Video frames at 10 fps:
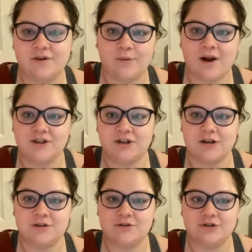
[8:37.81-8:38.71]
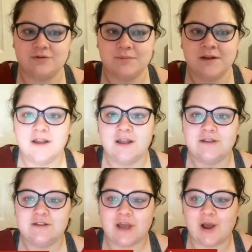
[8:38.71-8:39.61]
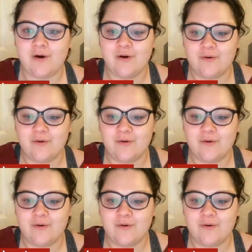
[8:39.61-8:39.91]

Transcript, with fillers: If you're watching on YouTube, so.